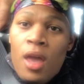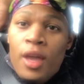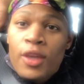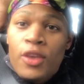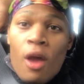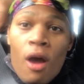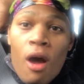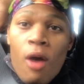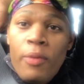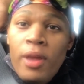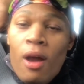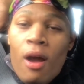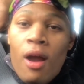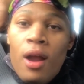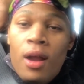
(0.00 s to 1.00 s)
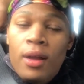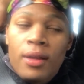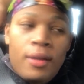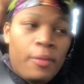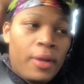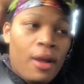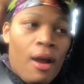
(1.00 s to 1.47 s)
Y'all, we
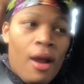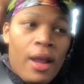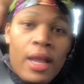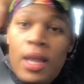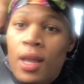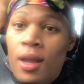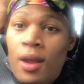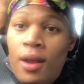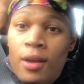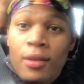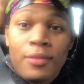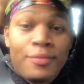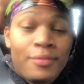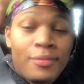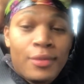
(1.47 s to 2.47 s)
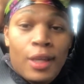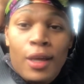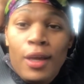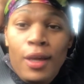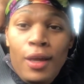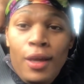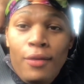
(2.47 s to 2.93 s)
are here.
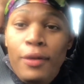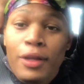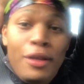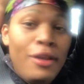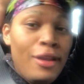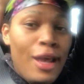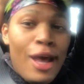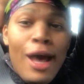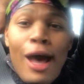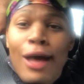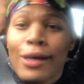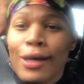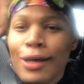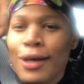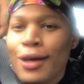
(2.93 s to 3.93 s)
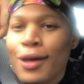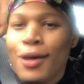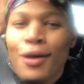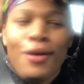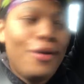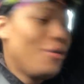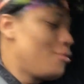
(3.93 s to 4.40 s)
Here and
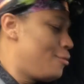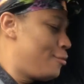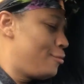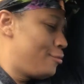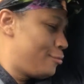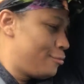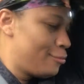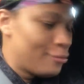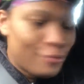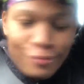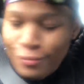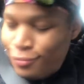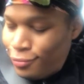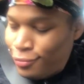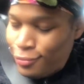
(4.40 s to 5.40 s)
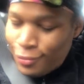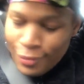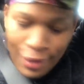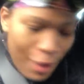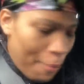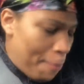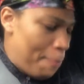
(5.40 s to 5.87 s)
now. Oh,
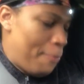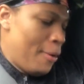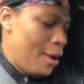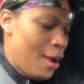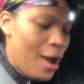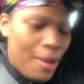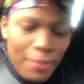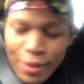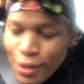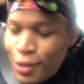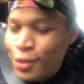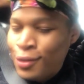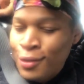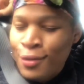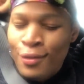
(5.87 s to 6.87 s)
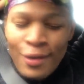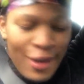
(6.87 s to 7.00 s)
promise to love.